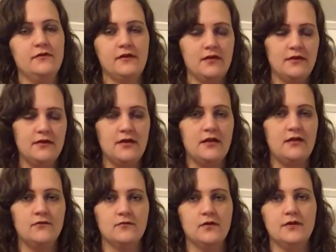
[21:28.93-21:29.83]
Like, again, I
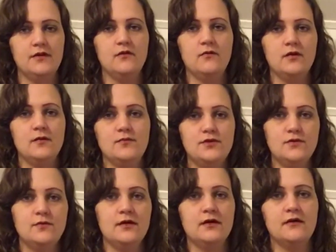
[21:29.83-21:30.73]
don't really know what I'm
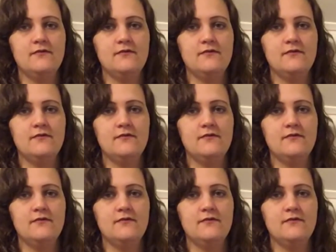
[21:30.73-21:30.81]
doing.